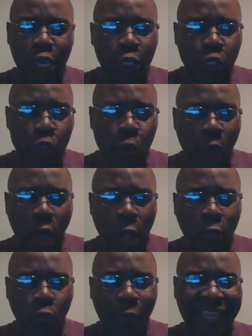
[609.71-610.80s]
You
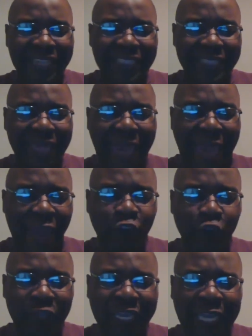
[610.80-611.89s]
always have to
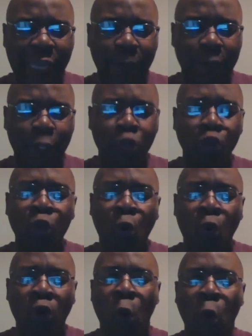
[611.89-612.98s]
keep the
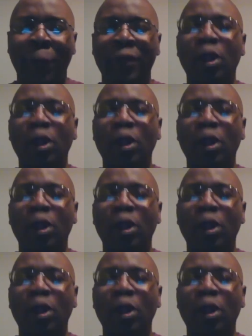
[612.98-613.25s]
door open.